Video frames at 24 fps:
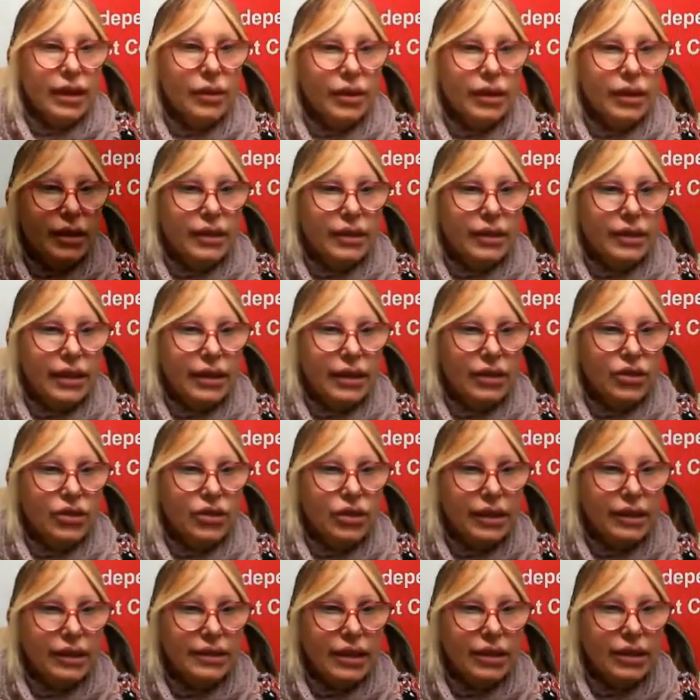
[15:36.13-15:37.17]

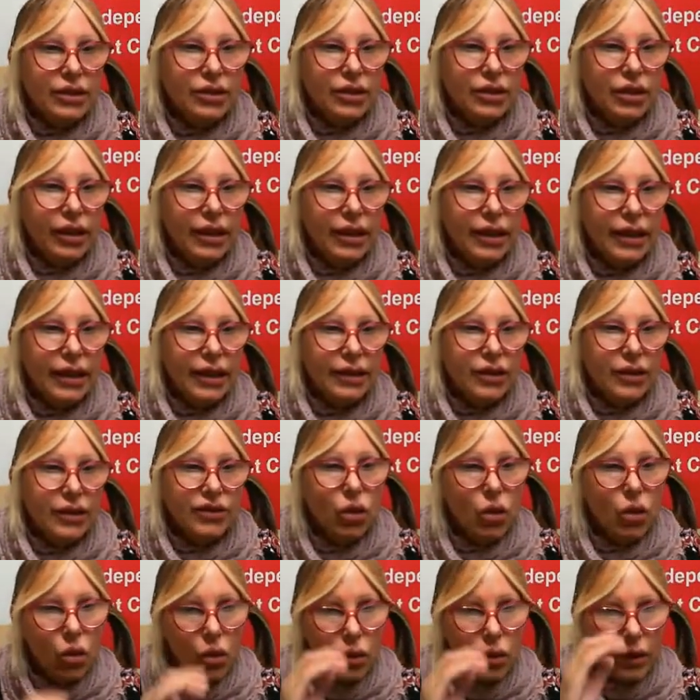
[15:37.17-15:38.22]
etc., etc. Okay, so
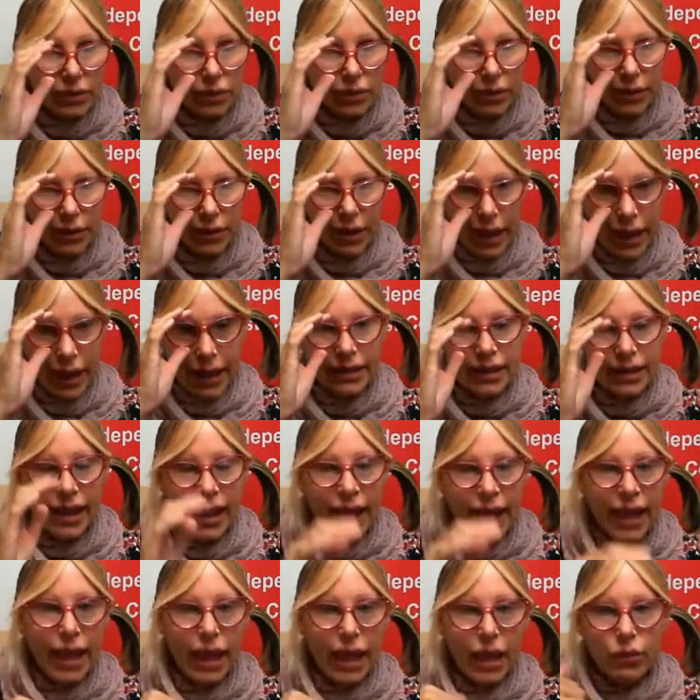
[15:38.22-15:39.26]
it's always with had,
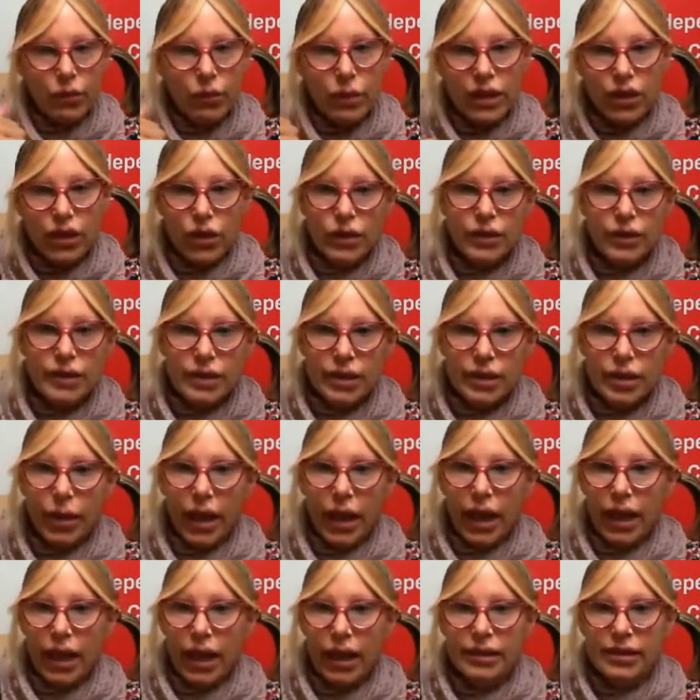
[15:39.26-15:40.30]
and we use the
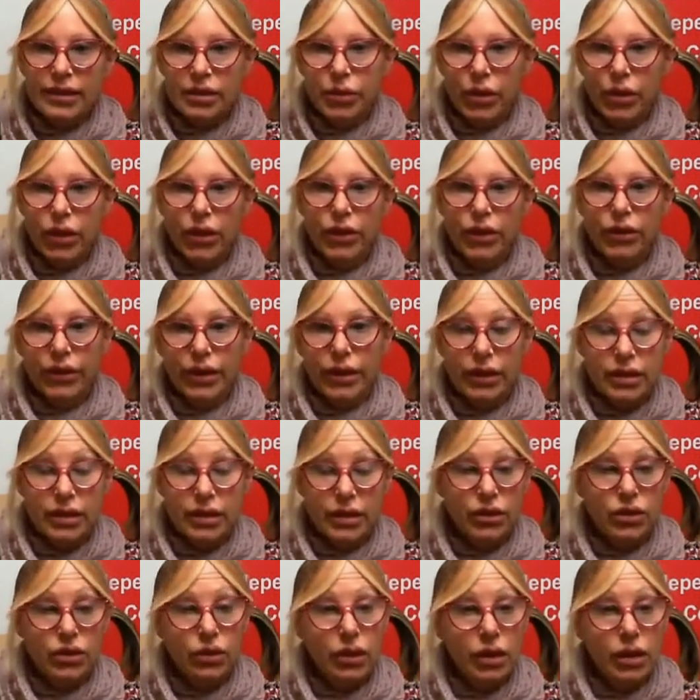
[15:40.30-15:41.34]
past perfect
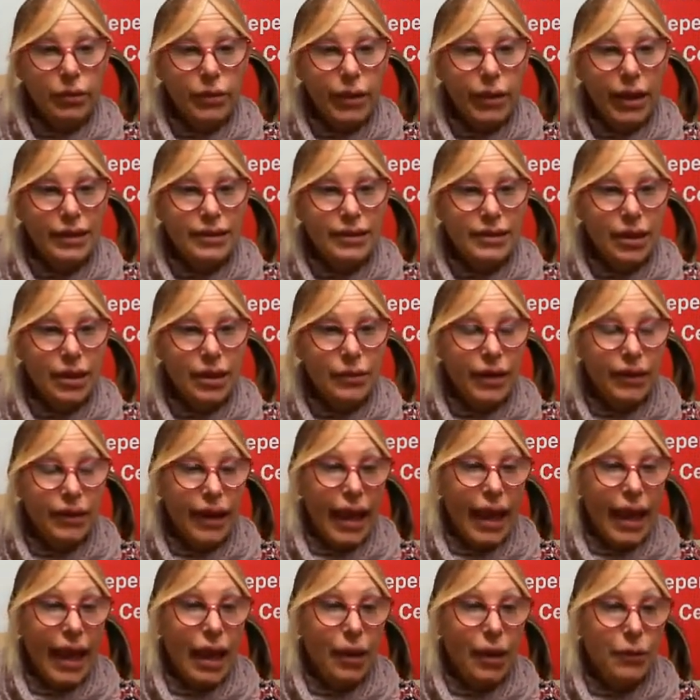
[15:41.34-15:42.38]
to talk about something
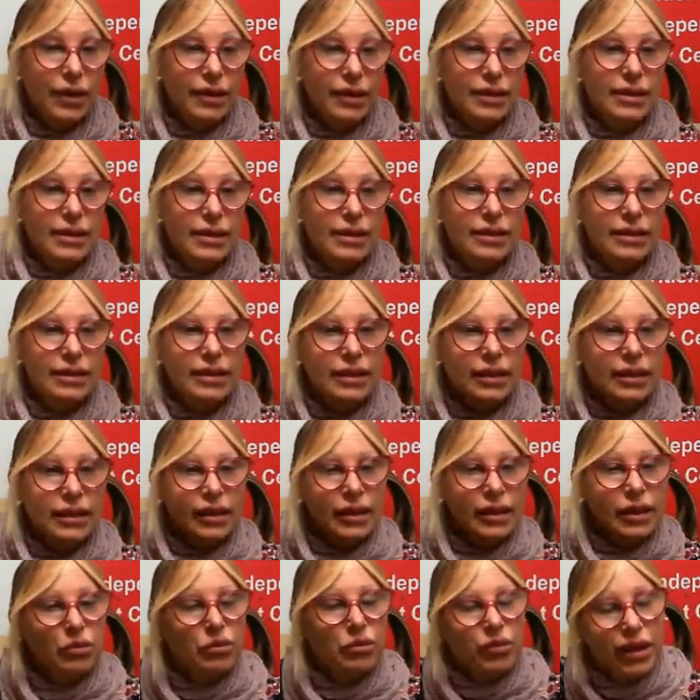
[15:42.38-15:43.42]
that happened
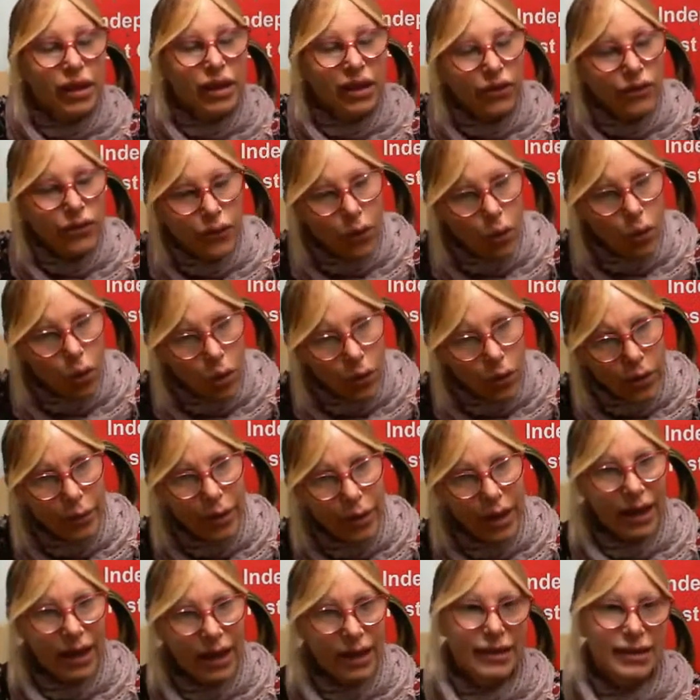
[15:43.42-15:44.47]
before the
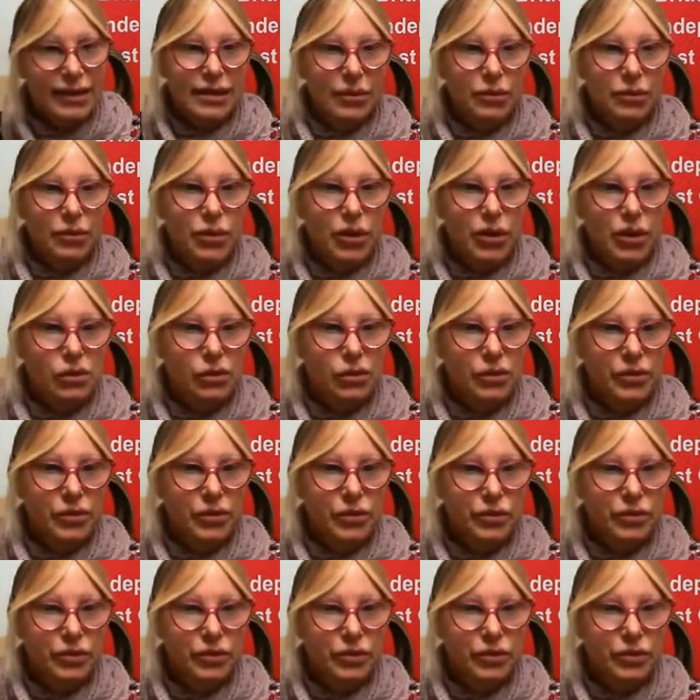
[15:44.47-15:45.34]
past simple.